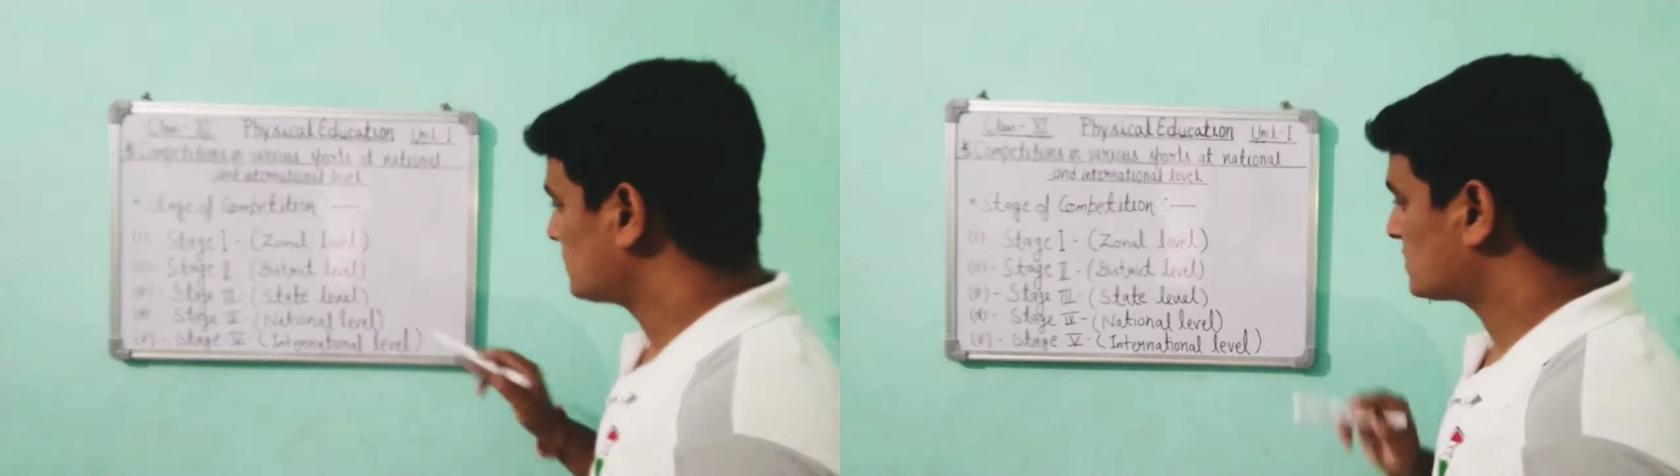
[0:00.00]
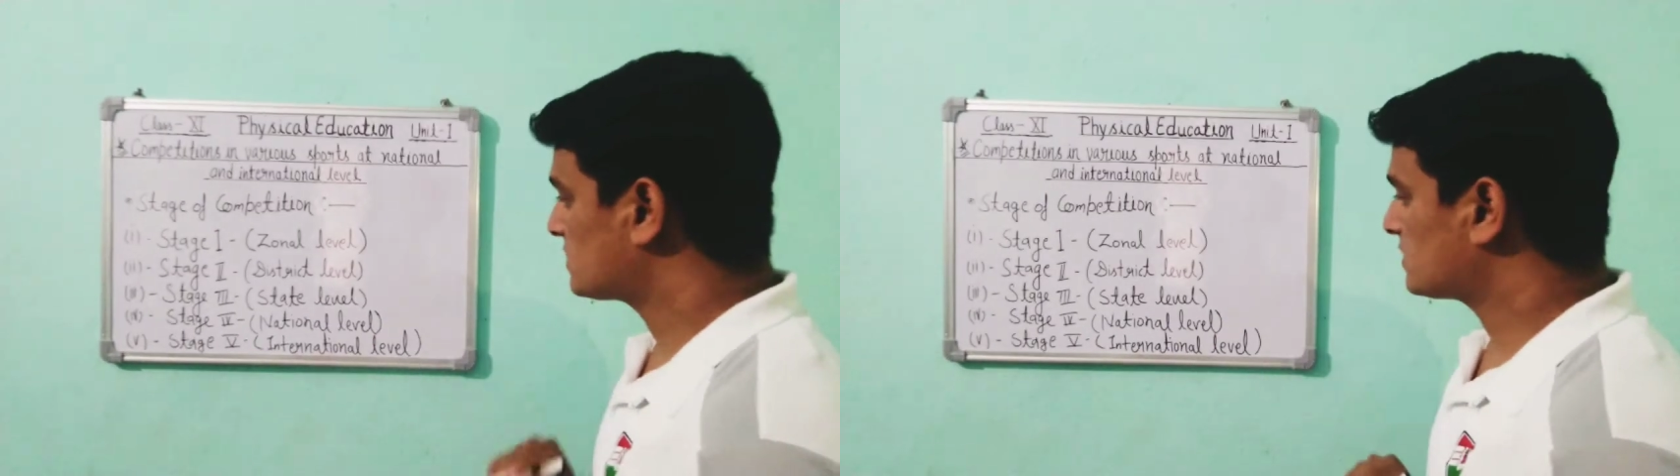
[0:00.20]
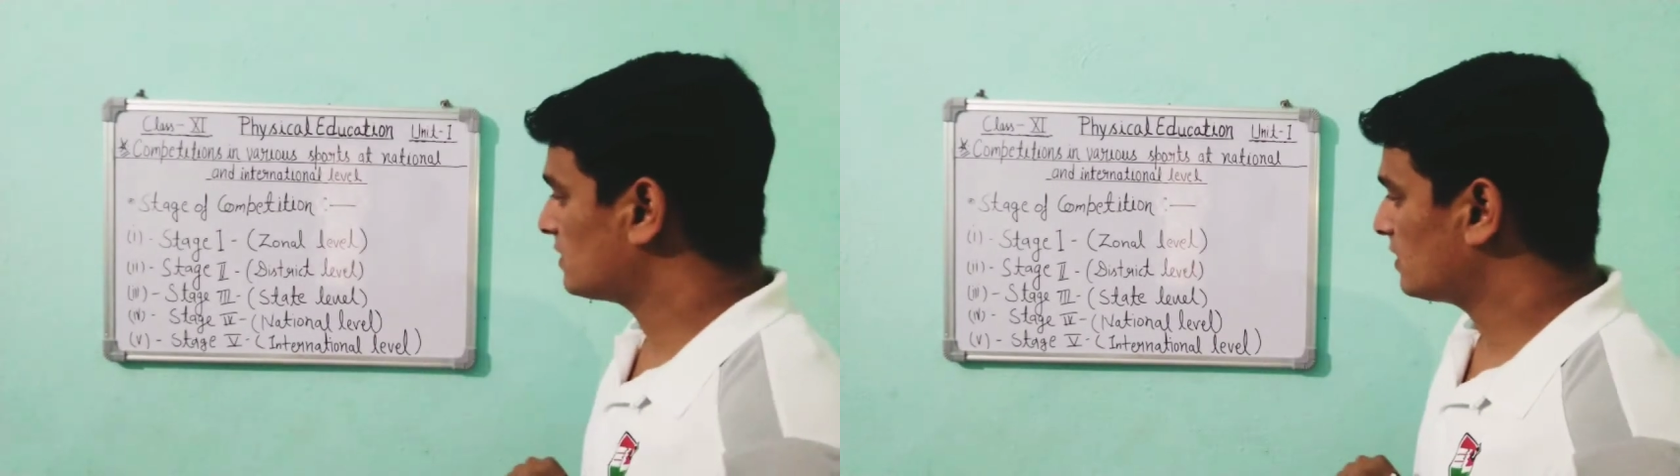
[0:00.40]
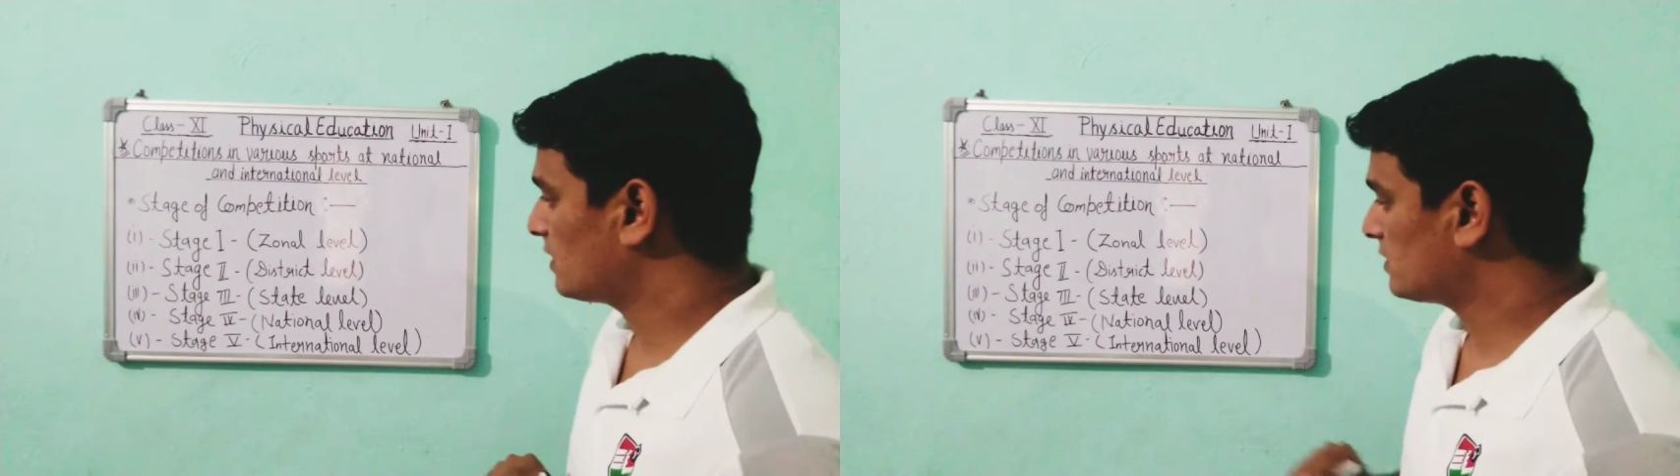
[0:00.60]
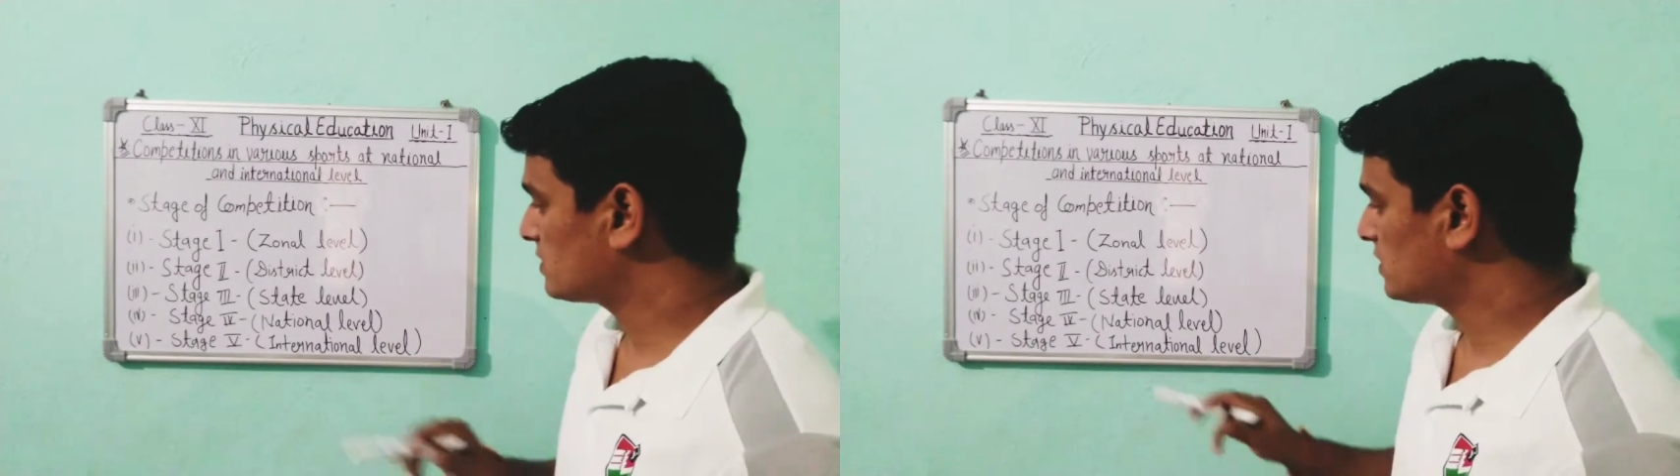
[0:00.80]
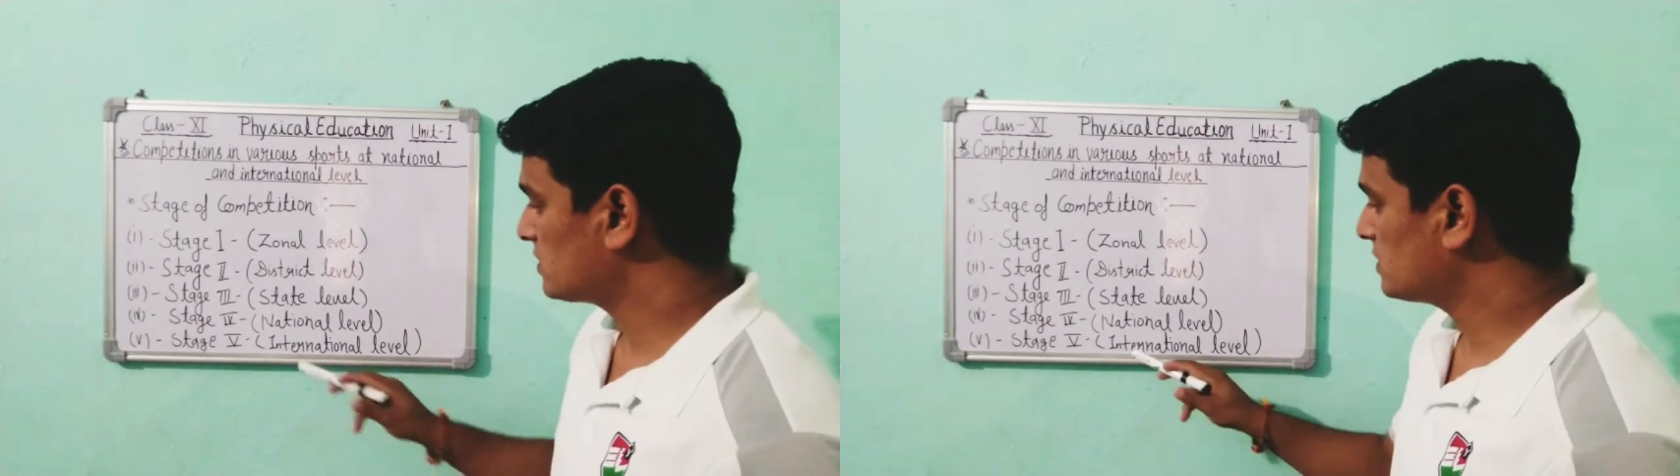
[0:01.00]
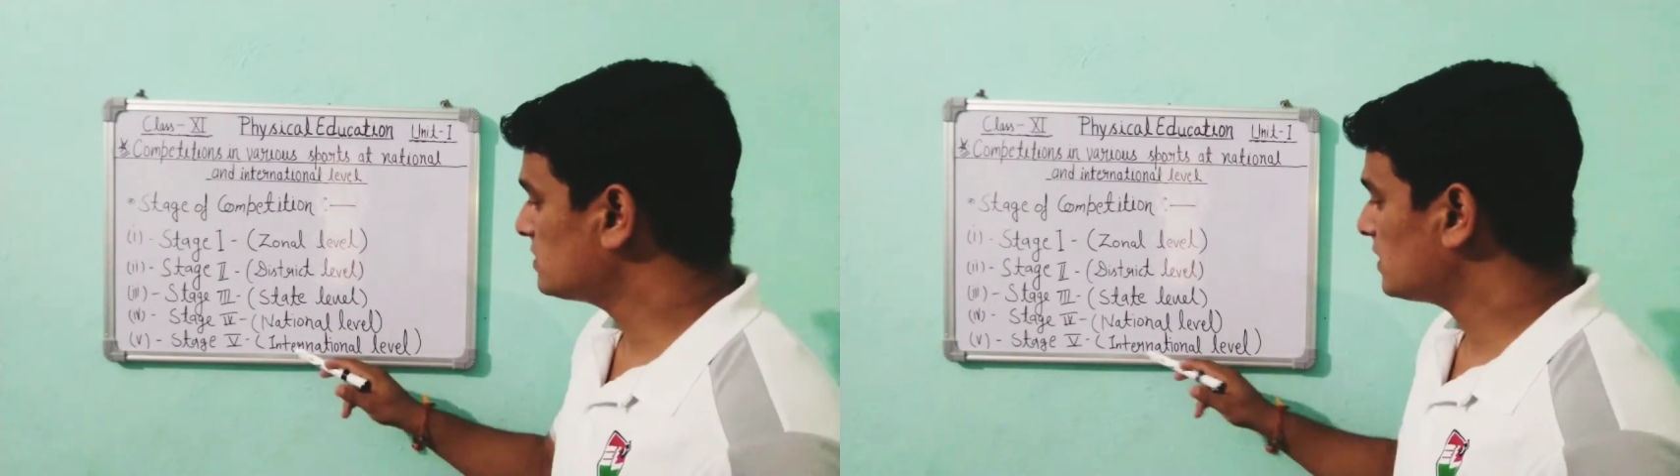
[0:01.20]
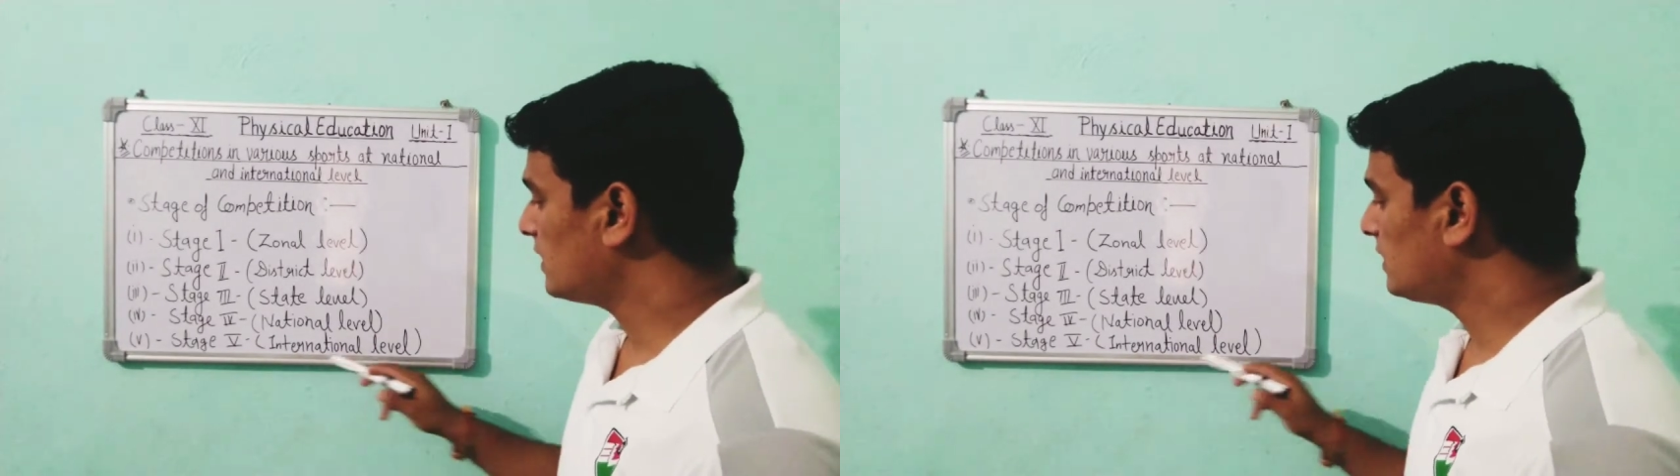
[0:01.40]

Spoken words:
stage is